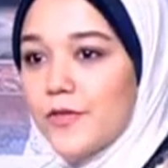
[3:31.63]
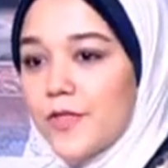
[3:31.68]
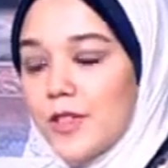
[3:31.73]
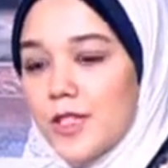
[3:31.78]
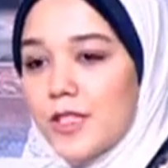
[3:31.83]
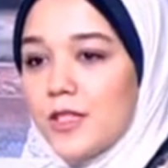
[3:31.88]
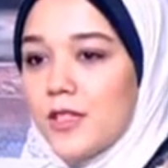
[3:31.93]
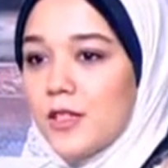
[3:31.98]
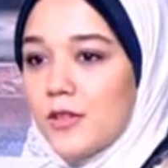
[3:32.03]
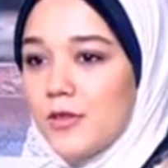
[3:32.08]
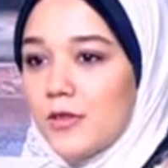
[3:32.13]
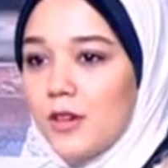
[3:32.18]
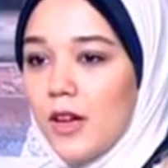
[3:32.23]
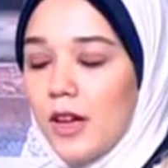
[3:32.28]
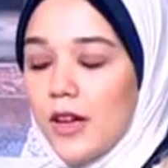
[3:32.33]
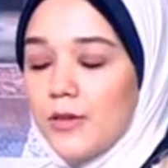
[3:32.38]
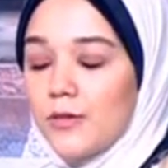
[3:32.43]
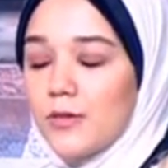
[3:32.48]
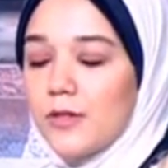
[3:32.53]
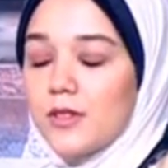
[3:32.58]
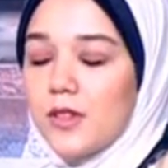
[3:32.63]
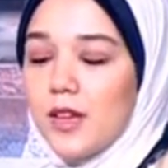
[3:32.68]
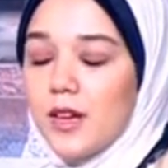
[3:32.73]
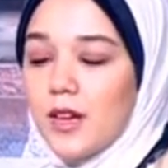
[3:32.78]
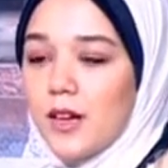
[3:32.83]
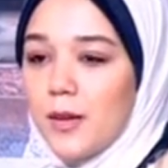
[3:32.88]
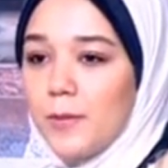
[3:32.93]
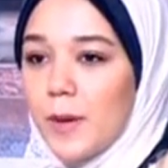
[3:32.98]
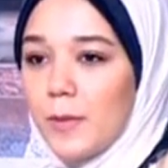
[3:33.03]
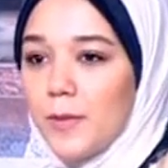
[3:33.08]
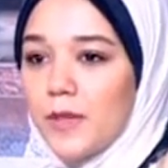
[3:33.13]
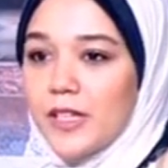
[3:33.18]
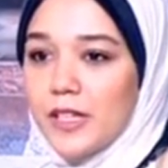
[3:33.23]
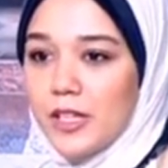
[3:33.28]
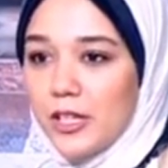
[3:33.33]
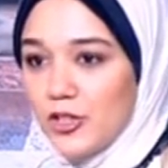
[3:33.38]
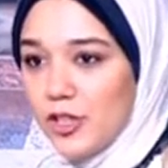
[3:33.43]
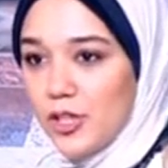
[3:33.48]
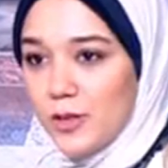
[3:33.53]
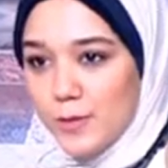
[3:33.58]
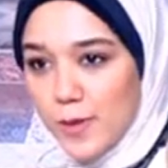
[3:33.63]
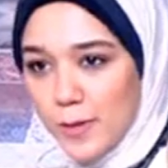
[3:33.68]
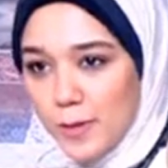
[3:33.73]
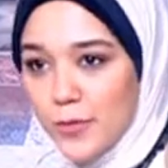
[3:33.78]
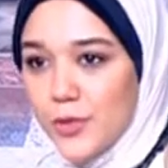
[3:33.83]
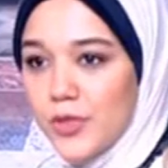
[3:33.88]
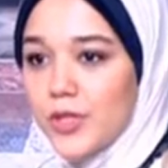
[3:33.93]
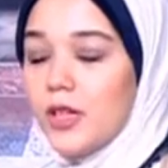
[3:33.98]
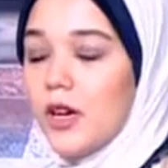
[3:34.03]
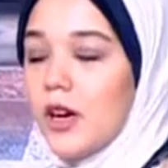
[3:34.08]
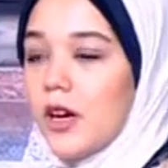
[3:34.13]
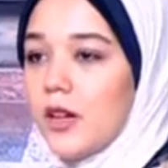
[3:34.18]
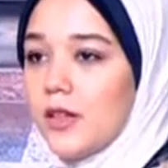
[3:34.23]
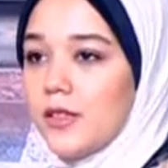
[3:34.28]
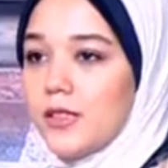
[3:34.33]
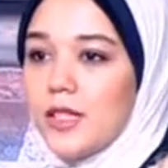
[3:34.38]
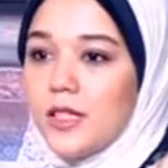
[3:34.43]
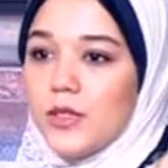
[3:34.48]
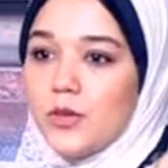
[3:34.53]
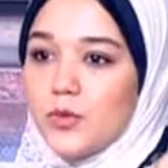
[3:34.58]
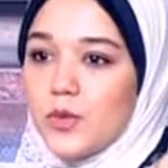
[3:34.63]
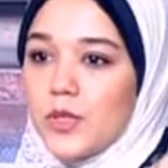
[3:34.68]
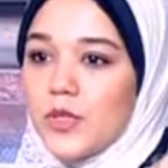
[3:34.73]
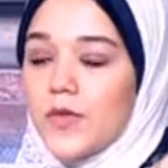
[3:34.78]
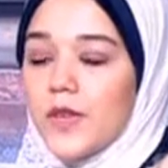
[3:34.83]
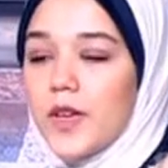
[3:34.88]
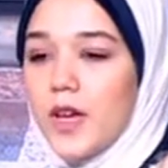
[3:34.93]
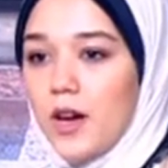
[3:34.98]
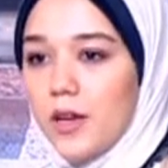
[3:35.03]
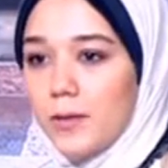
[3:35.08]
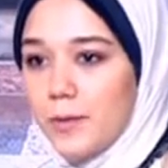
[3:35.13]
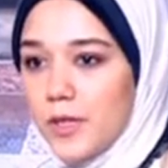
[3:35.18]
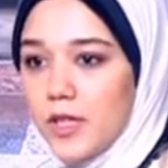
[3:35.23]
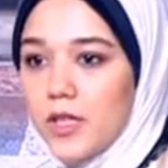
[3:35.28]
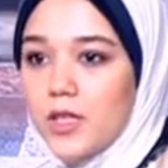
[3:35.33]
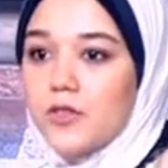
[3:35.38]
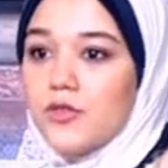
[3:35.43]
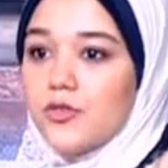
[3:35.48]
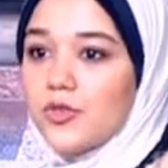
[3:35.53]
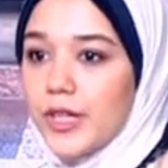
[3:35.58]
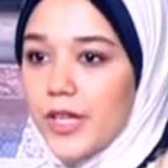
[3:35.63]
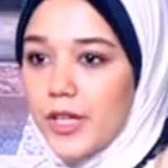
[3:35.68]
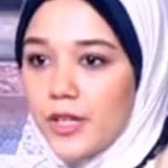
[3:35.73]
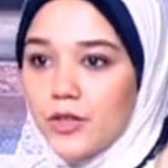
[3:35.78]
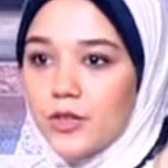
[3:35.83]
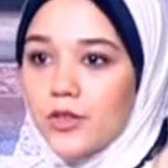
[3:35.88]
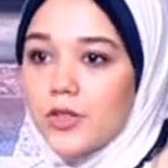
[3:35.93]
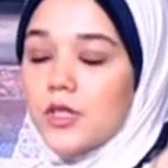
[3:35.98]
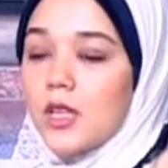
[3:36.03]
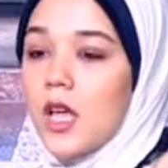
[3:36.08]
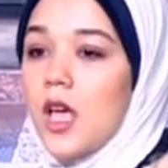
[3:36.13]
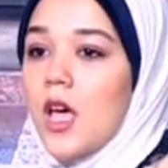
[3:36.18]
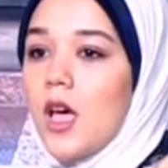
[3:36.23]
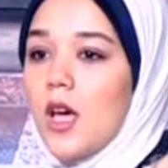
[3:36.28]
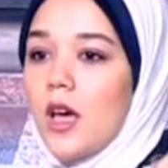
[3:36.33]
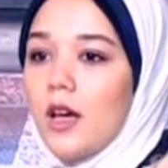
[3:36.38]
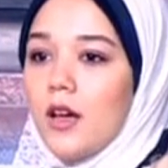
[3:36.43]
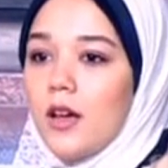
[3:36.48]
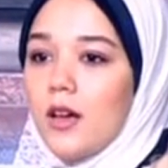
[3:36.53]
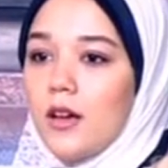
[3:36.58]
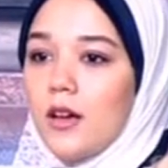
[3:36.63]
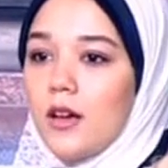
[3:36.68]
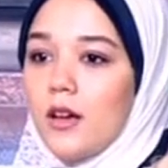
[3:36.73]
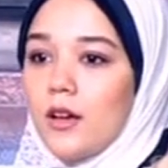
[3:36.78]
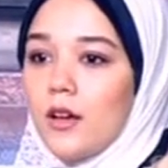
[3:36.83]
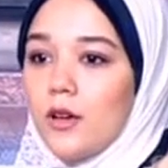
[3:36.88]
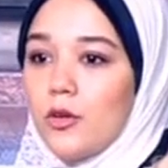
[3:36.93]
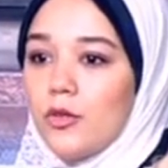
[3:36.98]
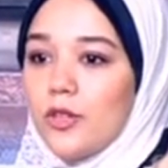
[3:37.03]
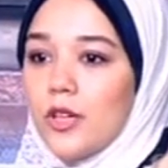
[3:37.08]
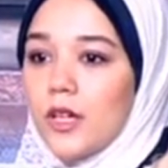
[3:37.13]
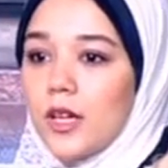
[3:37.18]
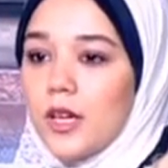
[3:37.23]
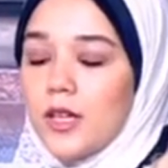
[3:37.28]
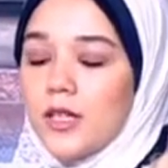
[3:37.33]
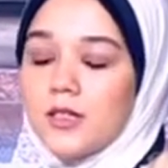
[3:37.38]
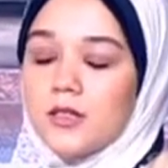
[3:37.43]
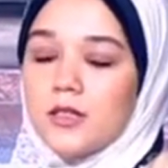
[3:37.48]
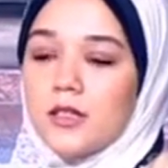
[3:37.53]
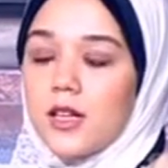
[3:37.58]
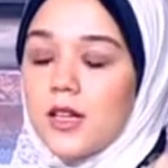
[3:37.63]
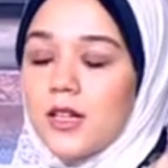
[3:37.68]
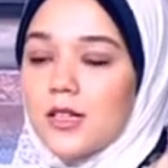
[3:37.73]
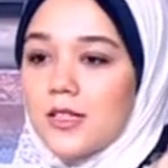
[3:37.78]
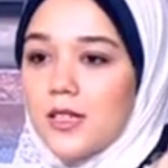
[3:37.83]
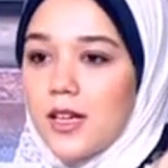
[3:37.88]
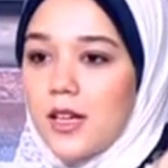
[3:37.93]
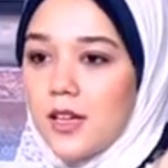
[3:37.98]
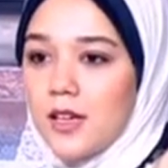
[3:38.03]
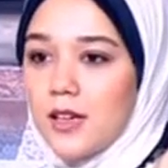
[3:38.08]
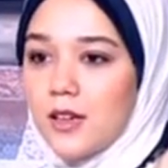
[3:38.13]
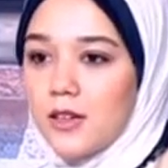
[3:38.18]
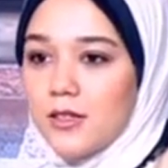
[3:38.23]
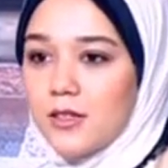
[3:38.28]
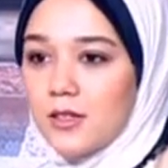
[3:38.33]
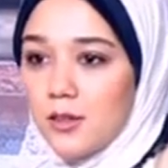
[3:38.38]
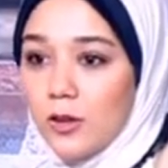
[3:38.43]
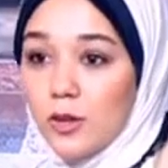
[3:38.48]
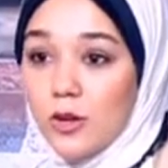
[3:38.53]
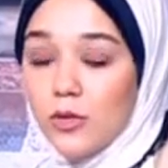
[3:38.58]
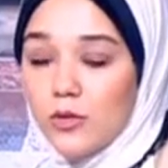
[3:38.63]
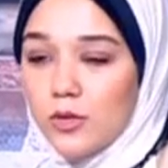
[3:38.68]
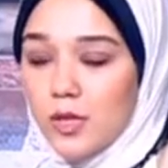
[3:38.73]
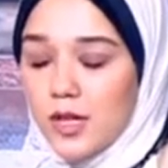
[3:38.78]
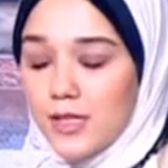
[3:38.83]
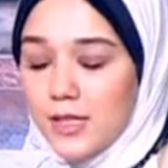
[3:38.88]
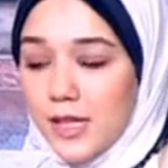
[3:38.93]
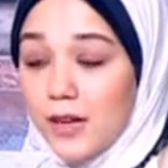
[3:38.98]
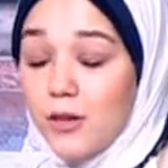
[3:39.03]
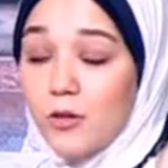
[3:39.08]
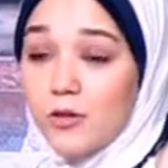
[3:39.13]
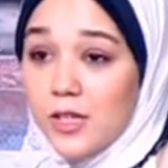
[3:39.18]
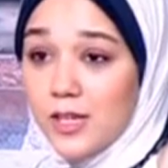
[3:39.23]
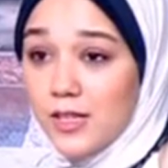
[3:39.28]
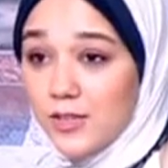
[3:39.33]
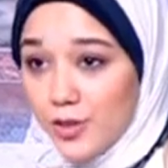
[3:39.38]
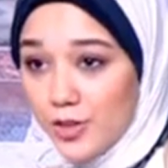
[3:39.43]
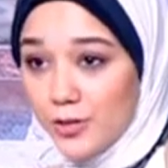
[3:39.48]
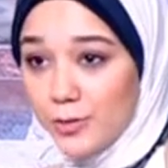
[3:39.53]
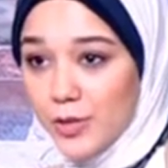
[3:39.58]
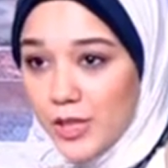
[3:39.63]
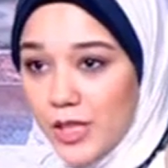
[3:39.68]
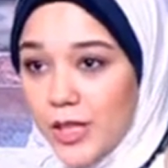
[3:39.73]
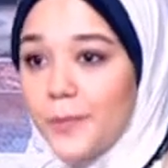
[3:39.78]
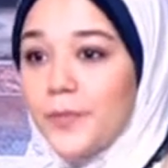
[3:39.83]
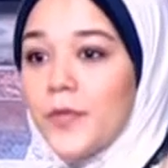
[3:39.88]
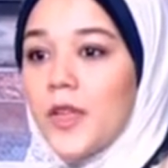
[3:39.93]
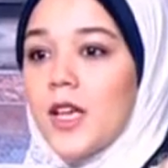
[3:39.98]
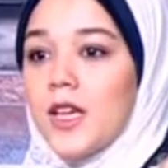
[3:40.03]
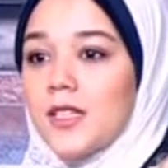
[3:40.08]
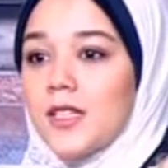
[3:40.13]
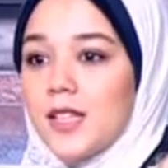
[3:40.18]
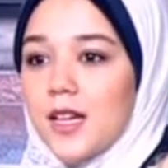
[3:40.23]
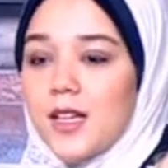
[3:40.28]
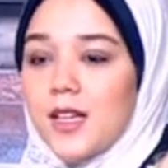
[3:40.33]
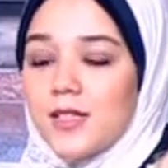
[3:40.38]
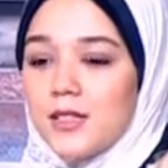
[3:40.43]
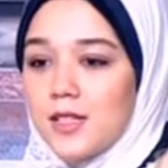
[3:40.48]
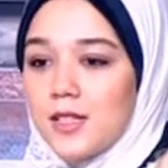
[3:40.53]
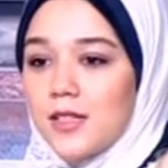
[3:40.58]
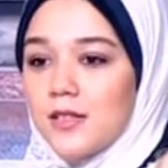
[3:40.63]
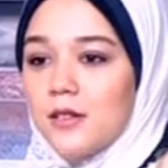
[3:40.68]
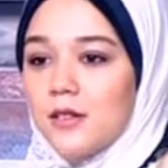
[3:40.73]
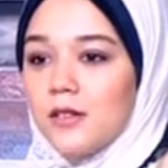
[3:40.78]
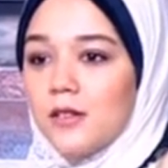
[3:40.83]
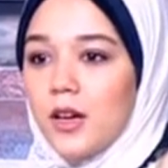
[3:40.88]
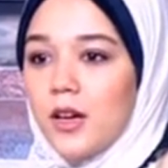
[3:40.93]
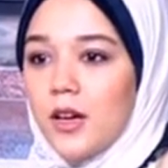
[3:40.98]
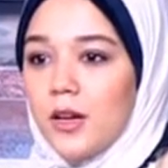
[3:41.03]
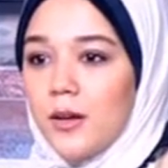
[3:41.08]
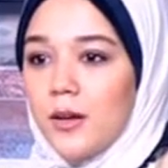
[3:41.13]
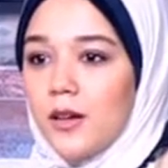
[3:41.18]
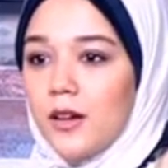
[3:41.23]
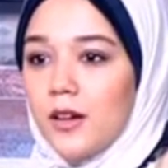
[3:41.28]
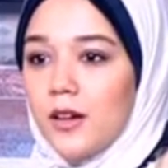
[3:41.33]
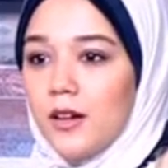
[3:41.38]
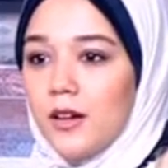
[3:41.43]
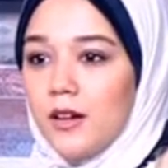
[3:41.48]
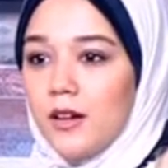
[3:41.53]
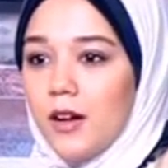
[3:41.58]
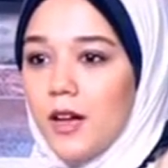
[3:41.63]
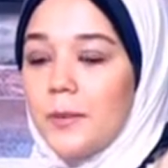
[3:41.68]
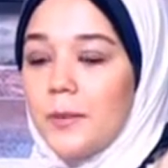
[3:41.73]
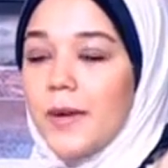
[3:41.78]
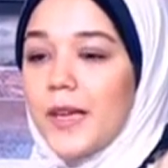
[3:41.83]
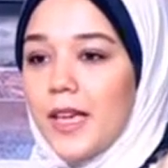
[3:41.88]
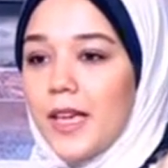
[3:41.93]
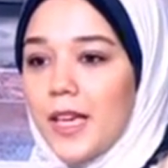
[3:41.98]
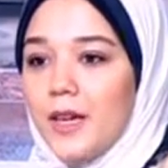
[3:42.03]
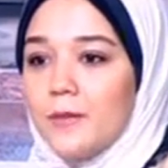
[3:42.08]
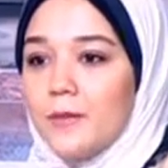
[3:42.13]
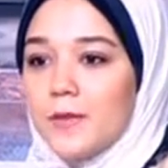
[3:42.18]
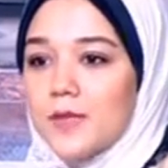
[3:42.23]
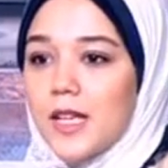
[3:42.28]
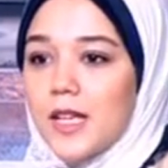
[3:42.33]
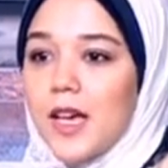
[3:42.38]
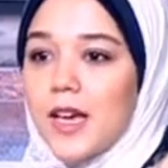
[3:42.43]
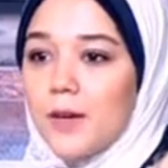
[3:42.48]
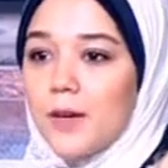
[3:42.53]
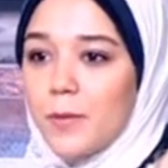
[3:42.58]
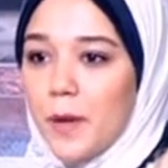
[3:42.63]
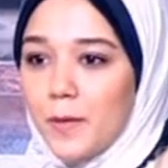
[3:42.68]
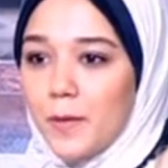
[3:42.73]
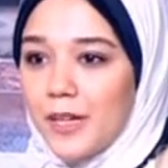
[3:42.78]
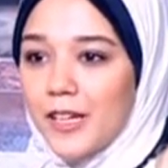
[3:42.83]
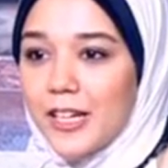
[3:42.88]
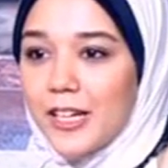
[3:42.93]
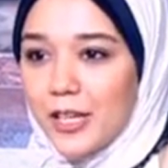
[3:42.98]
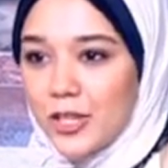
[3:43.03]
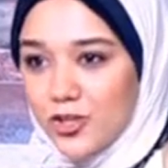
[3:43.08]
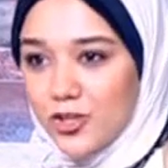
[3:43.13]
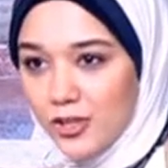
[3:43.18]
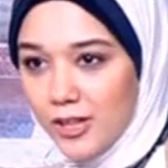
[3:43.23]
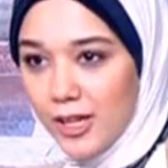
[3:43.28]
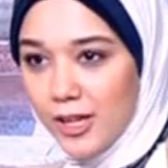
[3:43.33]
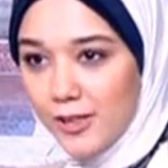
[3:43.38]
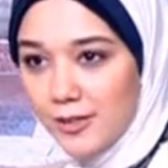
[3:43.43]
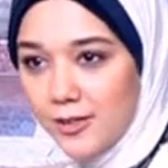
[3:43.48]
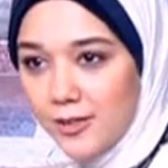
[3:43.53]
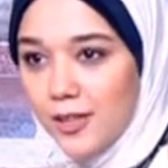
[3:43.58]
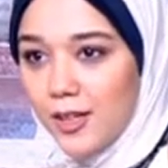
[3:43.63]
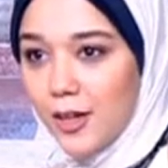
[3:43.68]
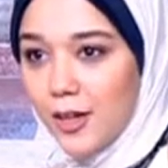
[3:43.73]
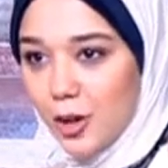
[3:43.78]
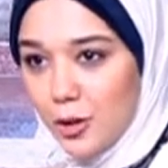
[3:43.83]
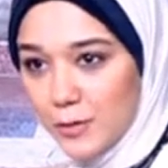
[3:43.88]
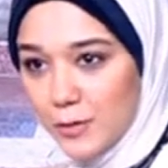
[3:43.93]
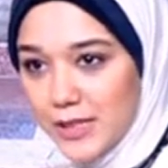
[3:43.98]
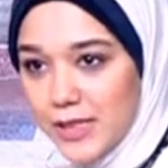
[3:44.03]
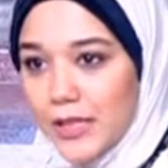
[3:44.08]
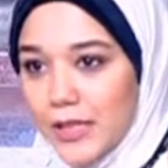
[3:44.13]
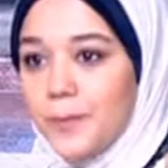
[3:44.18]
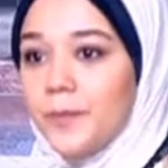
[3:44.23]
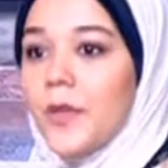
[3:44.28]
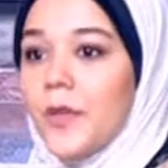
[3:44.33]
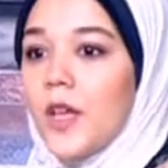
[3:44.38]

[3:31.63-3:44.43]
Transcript: First season, I was a public relations member. I dealt with VIPs, trainers, organized the closing ceremony. Second season, I became the public relations head committee.